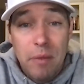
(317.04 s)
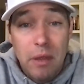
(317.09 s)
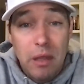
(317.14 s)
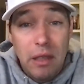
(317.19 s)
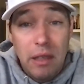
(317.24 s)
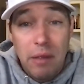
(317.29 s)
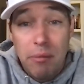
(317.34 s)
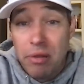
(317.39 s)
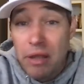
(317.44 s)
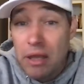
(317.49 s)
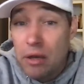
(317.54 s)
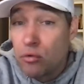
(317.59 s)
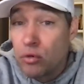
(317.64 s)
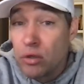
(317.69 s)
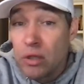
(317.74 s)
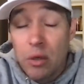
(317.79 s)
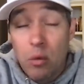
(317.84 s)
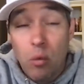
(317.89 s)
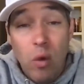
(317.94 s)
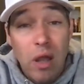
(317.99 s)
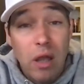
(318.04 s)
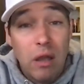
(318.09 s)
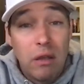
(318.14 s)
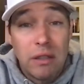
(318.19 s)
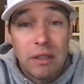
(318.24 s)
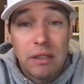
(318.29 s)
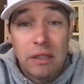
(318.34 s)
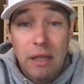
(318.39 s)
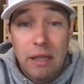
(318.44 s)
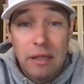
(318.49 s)
He played really
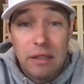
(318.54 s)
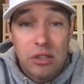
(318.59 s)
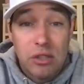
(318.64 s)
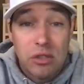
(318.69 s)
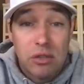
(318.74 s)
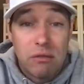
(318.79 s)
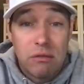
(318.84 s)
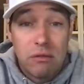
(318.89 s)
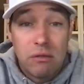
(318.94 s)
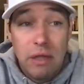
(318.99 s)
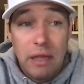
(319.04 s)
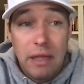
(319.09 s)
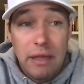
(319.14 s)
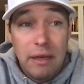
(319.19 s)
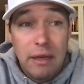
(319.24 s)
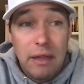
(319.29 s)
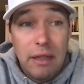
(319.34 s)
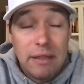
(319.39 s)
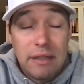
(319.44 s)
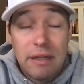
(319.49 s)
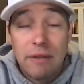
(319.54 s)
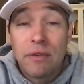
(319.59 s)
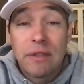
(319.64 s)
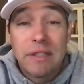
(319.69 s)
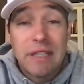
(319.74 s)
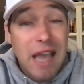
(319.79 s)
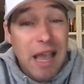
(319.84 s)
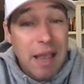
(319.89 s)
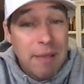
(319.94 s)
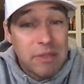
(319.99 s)
well at
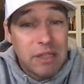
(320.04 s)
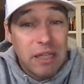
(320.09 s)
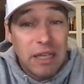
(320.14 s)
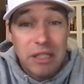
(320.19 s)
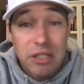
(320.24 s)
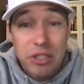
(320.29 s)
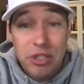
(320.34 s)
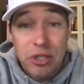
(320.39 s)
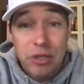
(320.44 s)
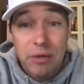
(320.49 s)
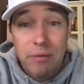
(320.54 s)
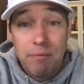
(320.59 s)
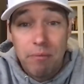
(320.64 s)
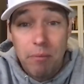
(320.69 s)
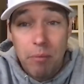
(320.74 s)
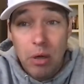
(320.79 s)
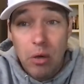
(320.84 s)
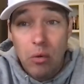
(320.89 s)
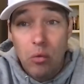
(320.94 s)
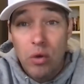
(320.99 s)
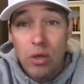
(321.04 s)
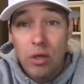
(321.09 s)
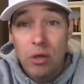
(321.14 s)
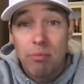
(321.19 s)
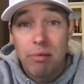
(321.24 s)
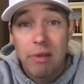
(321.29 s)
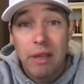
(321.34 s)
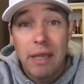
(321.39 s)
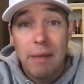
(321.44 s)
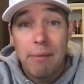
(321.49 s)
different times last year. But when
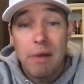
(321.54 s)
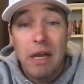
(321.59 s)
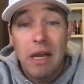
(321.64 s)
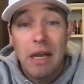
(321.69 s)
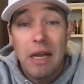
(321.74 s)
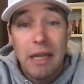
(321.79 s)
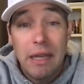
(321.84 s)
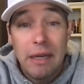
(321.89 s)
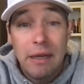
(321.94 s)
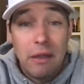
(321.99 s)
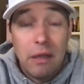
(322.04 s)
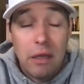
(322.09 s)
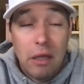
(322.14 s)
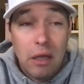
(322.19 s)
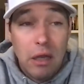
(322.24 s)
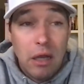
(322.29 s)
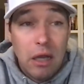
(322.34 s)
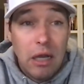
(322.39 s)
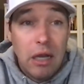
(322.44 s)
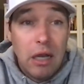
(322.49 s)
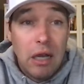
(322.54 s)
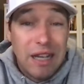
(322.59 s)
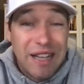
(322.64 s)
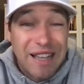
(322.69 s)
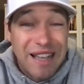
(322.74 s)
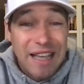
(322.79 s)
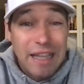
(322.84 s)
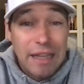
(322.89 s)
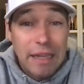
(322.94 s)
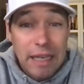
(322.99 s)
you're playing behind a
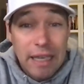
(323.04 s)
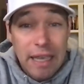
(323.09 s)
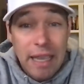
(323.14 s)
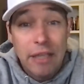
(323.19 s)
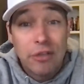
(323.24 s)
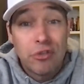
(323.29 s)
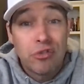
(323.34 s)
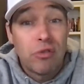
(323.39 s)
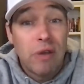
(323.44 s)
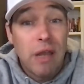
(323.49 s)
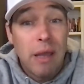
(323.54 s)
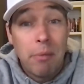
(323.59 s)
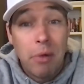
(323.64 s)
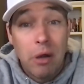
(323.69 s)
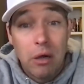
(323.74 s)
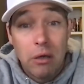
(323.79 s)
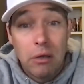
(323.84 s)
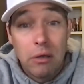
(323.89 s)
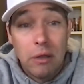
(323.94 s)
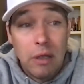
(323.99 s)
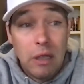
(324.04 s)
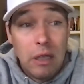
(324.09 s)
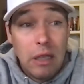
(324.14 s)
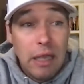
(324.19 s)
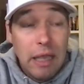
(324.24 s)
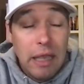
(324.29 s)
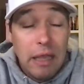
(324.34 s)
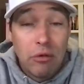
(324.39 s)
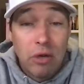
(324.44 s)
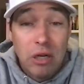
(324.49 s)
guy like Andrew Nembhard
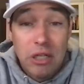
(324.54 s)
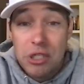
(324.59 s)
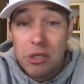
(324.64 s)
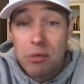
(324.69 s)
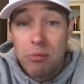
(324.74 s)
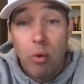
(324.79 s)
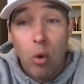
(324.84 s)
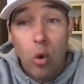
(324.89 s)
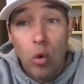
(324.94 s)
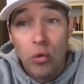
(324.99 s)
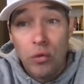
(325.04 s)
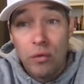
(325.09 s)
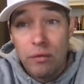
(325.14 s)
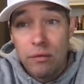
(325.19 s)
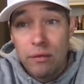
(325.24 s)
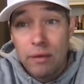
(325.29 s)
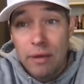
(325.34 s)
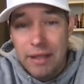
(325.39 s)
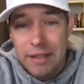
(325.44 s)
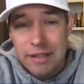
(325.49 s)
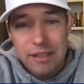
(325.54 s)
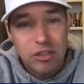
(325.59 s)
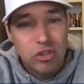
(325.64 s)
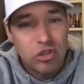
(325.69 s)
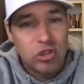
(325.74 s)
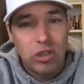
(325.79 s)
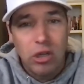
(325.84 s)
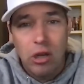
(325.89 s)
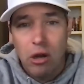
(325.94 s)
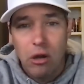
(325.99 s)
and Rajir Bolton, it's
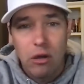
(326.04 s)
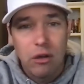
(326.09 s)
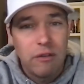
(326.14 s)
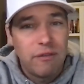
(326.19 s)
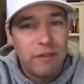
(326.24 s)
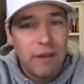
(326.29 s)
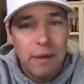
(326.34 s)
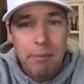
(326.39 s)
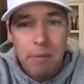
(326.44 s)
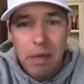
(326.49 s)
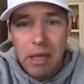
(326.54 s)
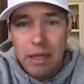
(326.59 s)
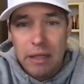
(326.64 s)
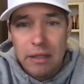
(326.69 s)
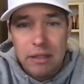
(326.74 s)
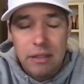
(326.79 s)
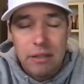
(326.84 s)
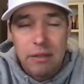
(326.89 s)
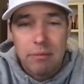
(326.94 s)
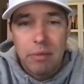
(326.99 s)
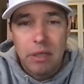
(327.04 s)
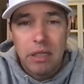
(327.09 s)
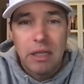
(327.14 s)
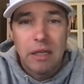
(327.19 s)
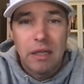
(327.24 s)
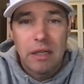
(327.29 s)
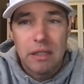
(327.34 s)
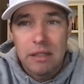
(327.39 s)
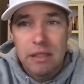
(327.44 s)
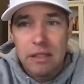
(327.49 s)
hard to find minutes
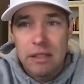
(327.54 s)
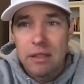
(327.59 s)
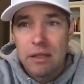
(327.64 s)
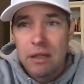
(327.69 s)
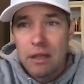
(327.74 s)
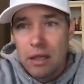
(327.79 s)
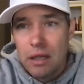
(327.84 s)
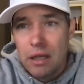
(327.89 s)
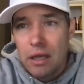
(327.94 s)
because